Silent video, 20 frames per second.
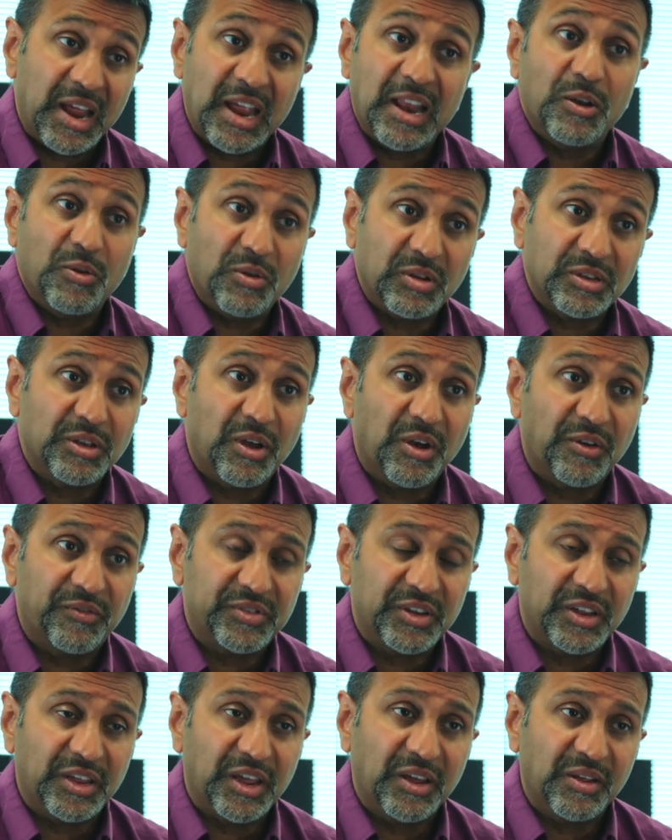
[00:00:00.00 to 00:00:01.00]
it looks
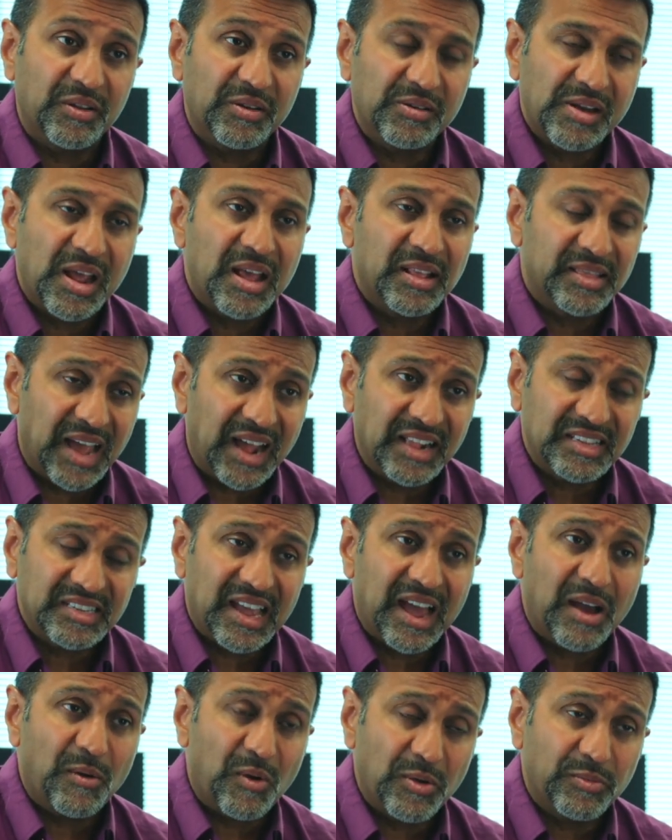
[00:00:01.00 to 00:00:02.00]
after you. That's
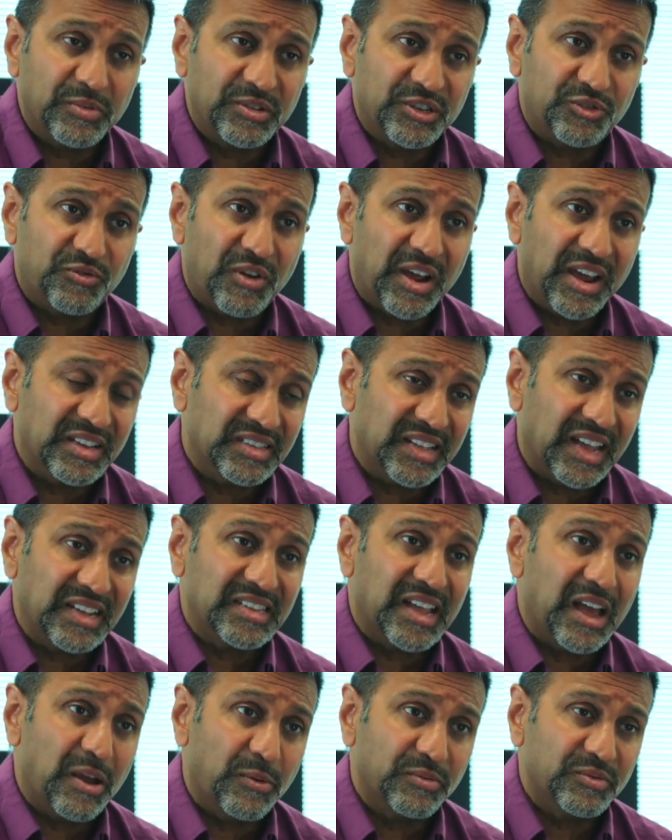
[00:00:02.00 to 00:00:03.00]
how I was raised.
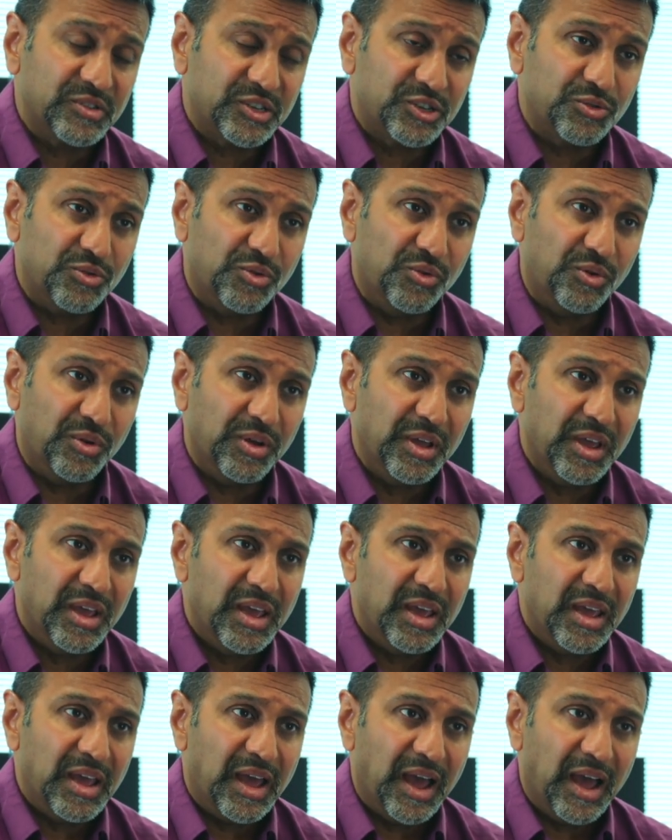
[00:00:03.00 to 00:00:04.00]
That's how I was taught.
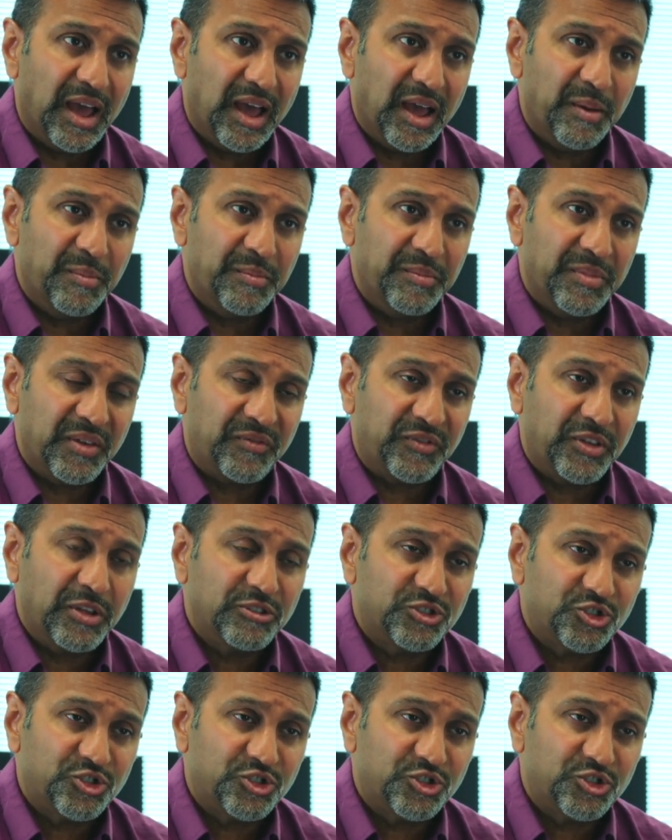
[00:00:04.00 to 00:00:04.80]
If you